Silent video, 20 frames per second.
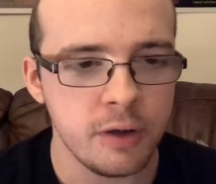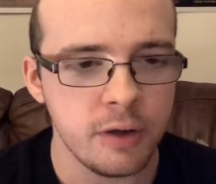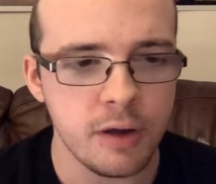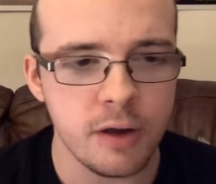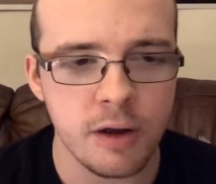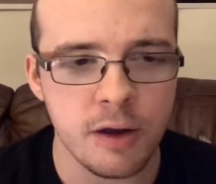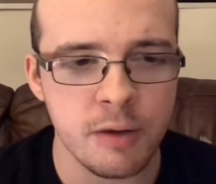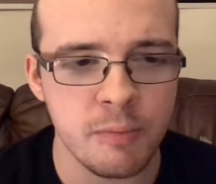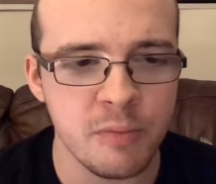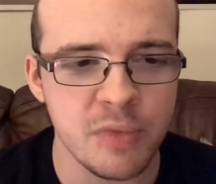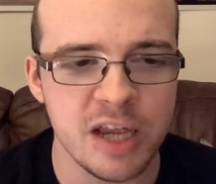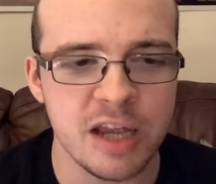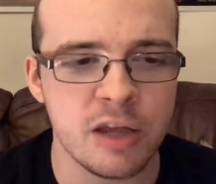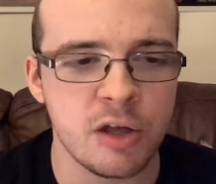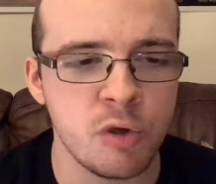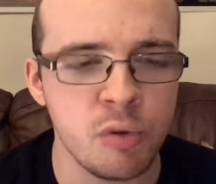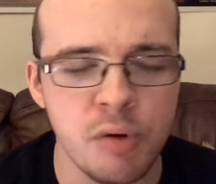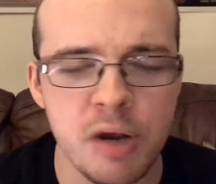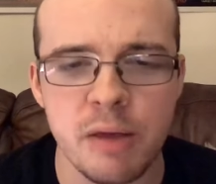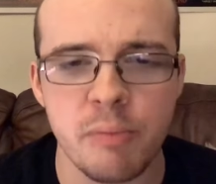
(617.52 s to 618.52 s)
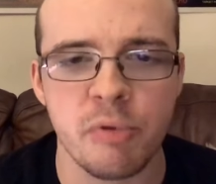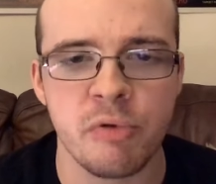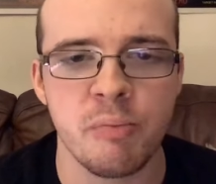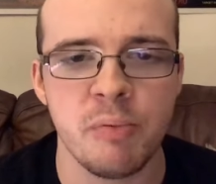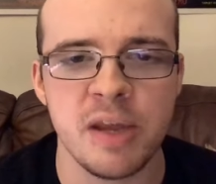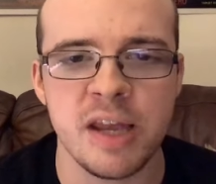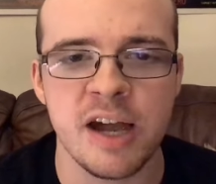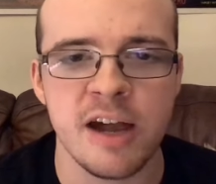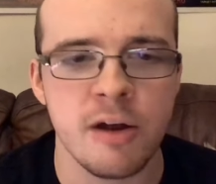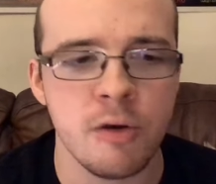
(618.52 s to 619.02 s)
It
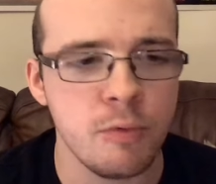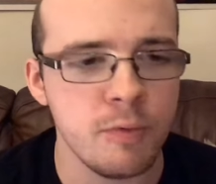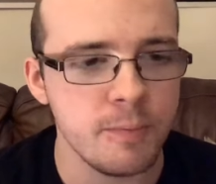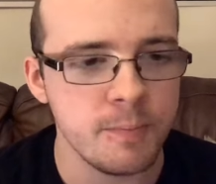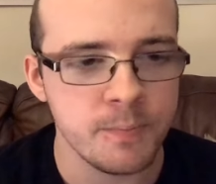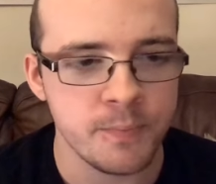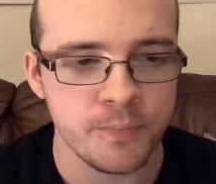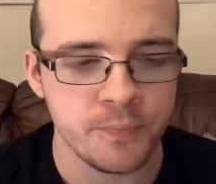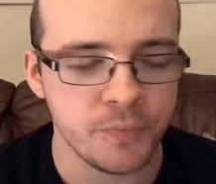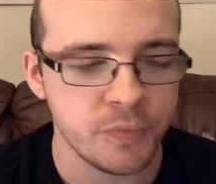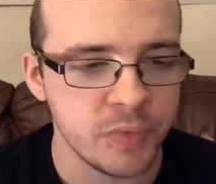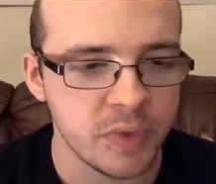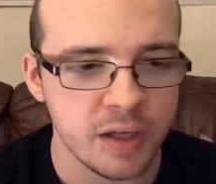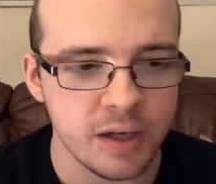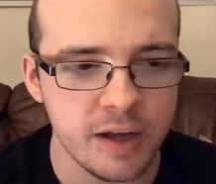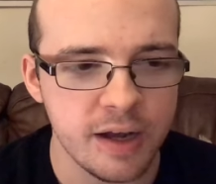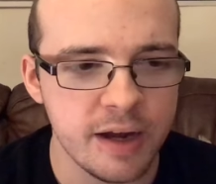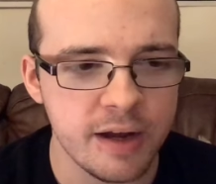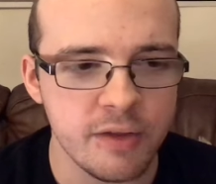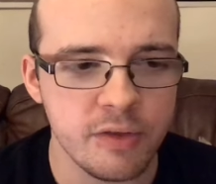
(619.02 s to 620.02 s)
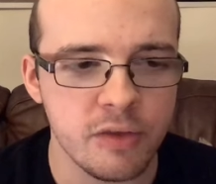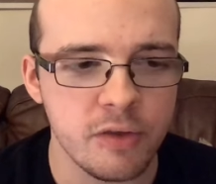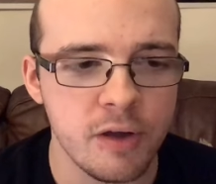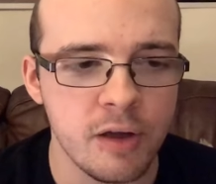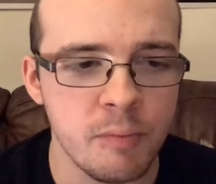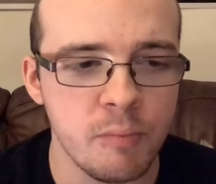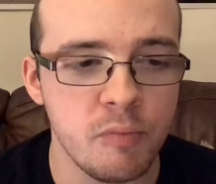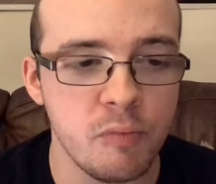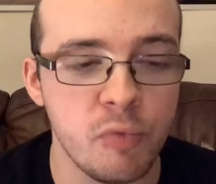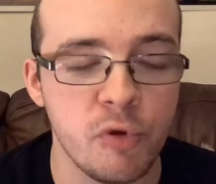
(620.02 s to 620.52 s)
creeps me out. And
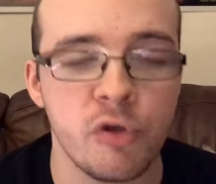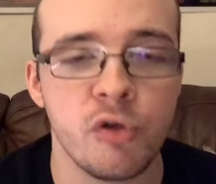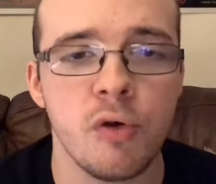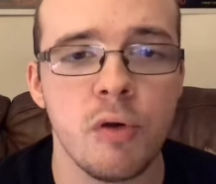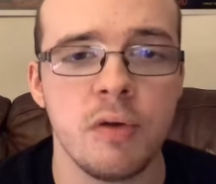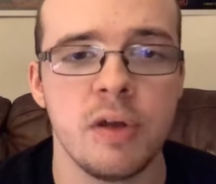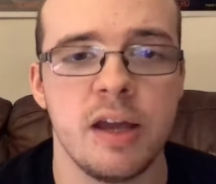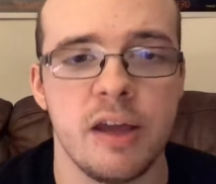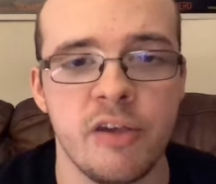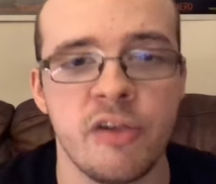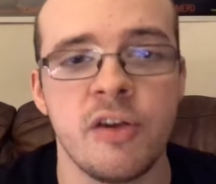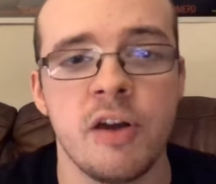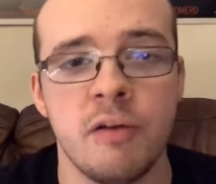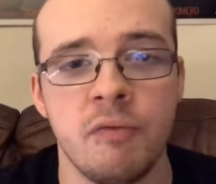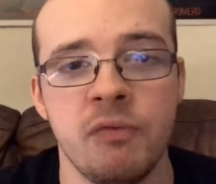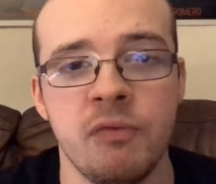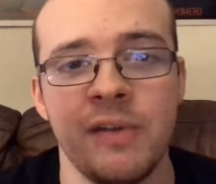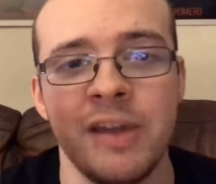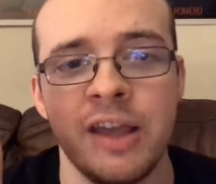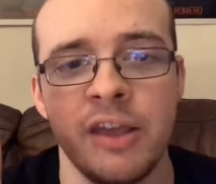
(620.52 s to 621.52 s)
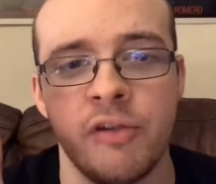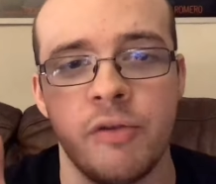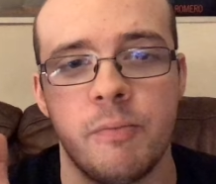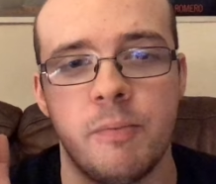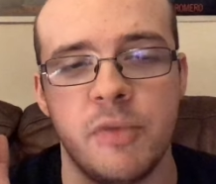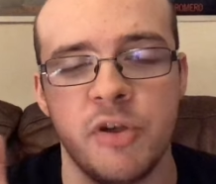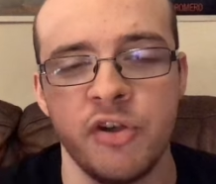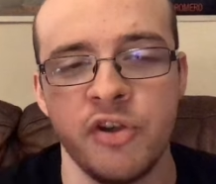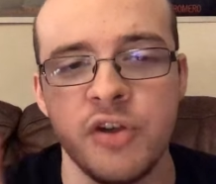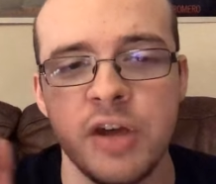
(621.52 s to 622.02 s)
the song itself is
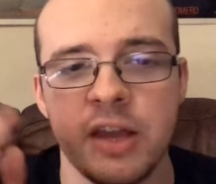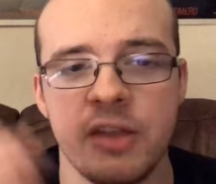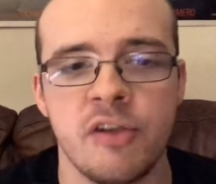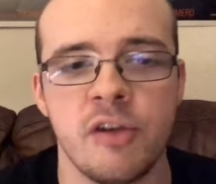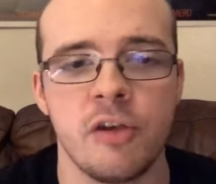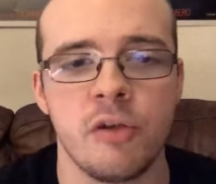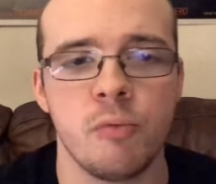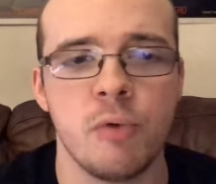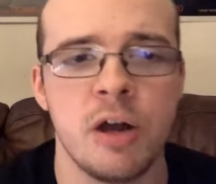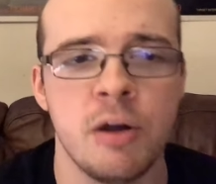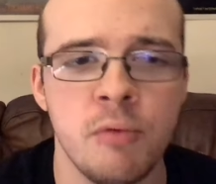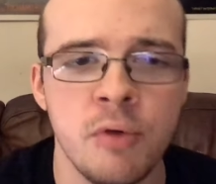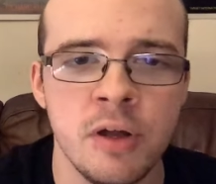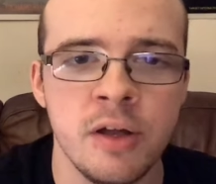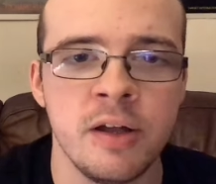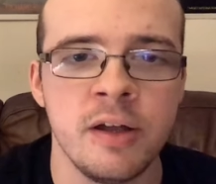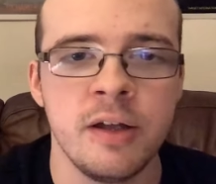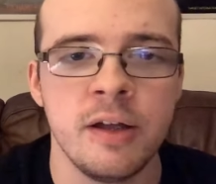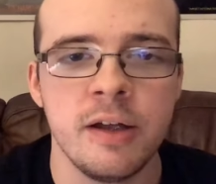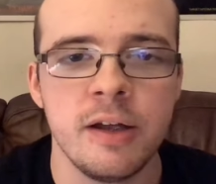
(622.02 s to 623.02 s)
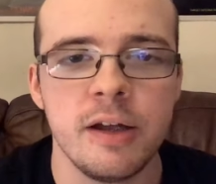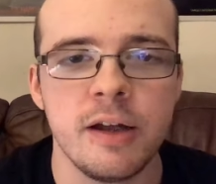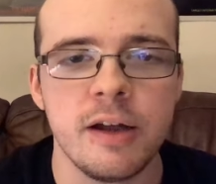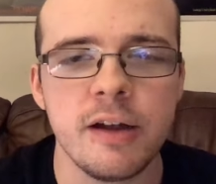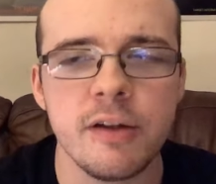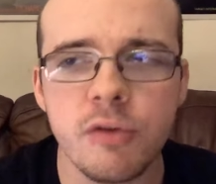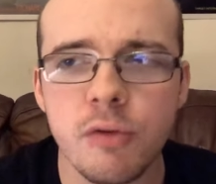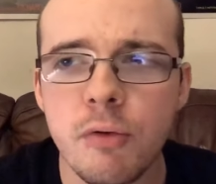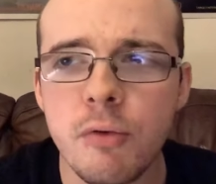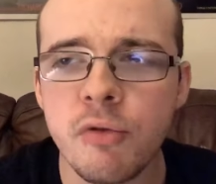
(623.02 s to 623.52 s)
shit as well.
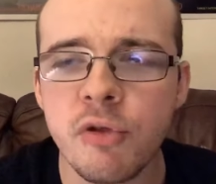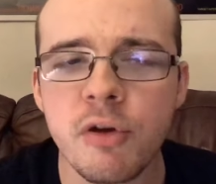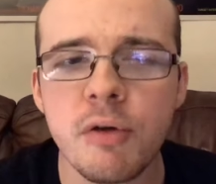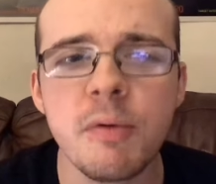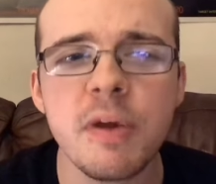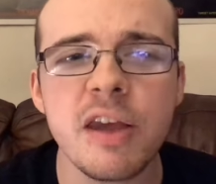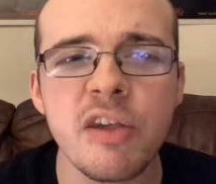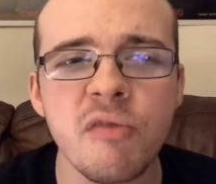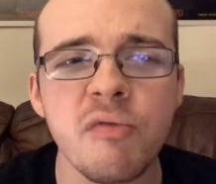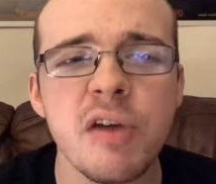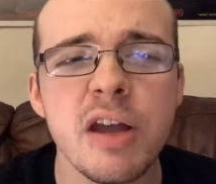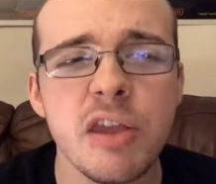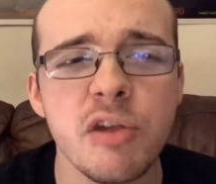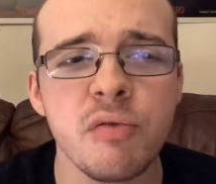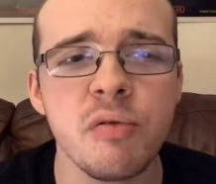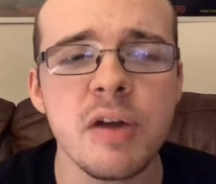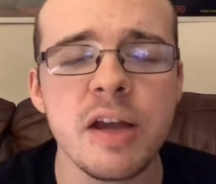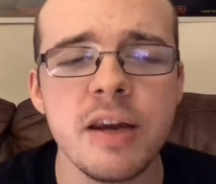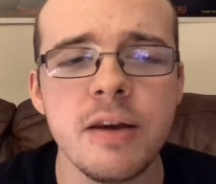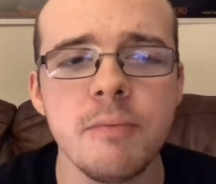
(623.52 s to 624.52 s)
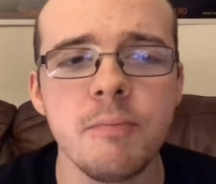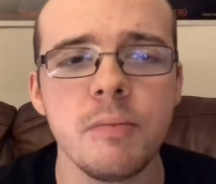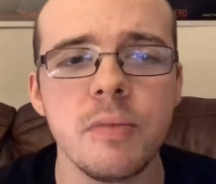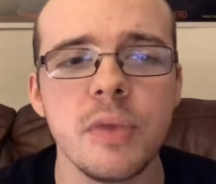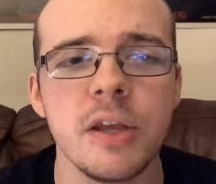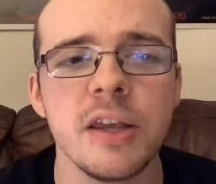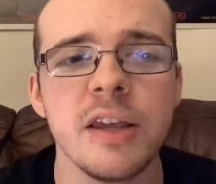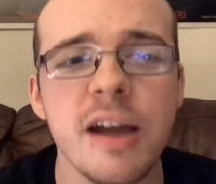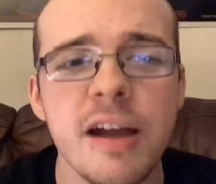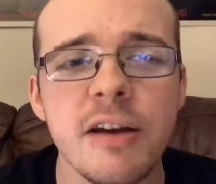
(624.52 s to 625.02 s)
And also, it's featuring
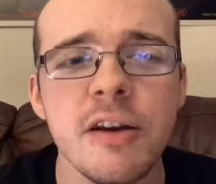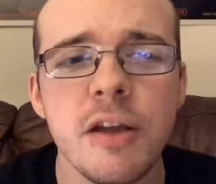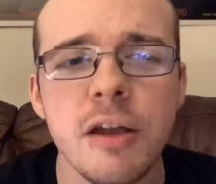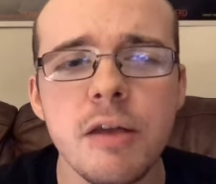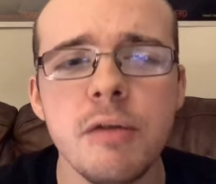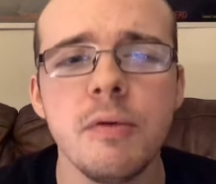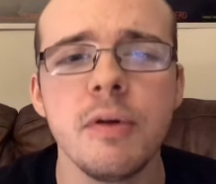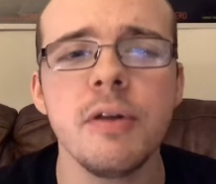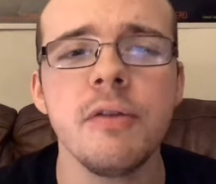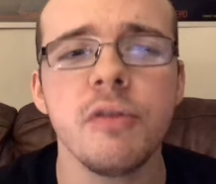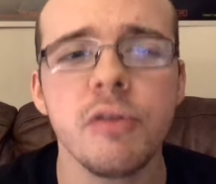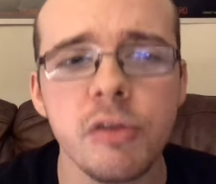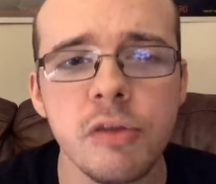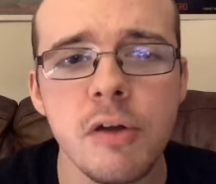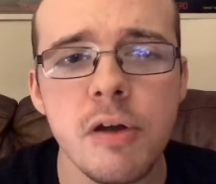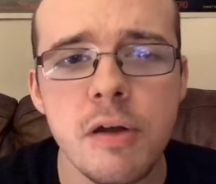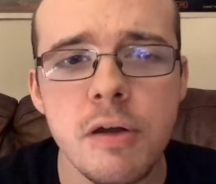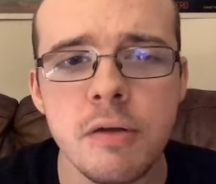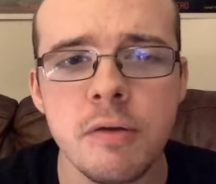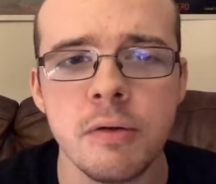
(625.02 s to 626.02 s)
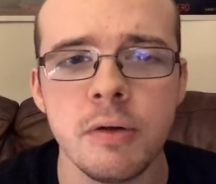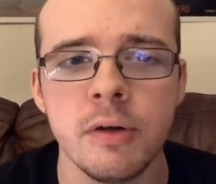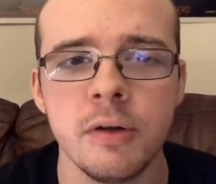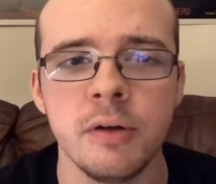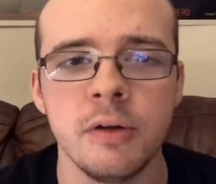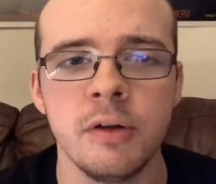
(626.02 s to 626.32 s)
Yanu and Du.